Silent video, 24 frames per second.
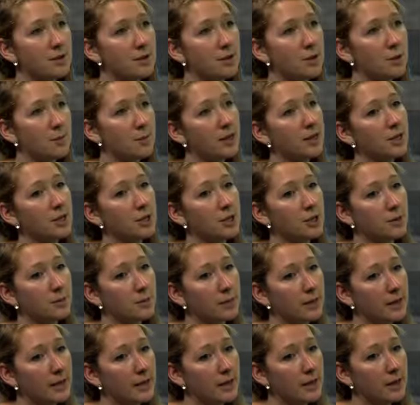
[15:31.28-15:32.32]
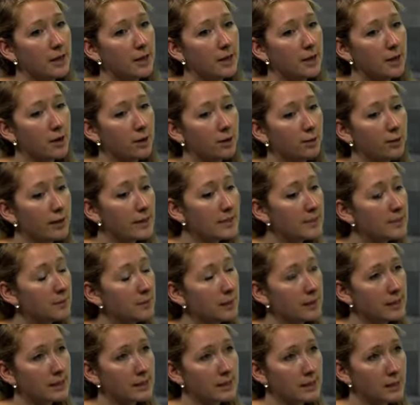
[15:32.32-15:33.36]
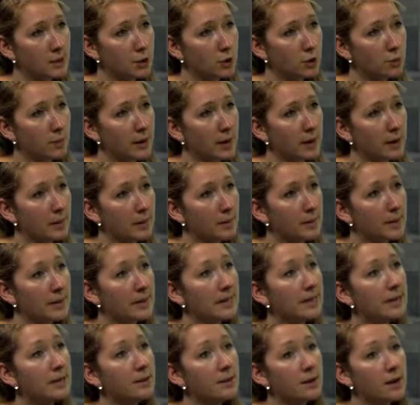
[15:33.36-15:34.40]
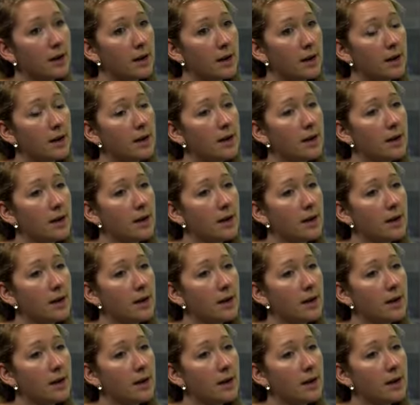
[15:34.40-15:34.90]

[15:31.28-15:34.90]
new money should be created by the central bank, but either